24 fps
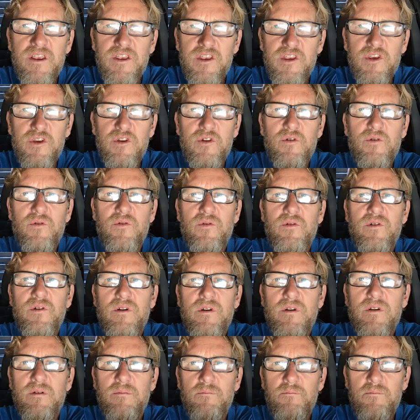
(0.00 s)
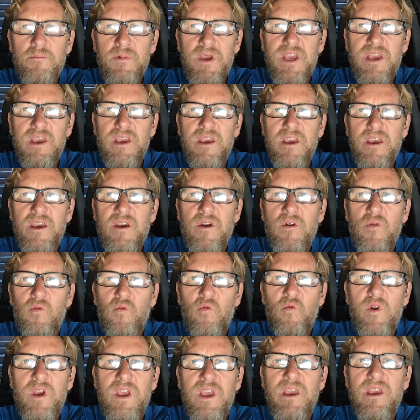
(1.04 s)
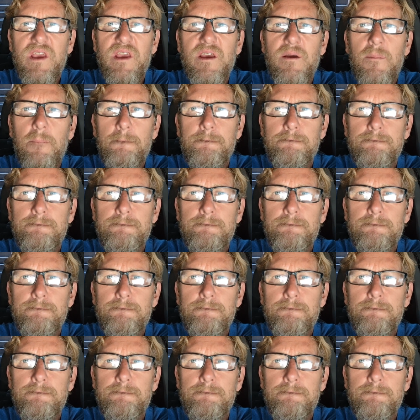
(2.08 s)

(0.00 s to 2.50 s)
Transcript: You, me, we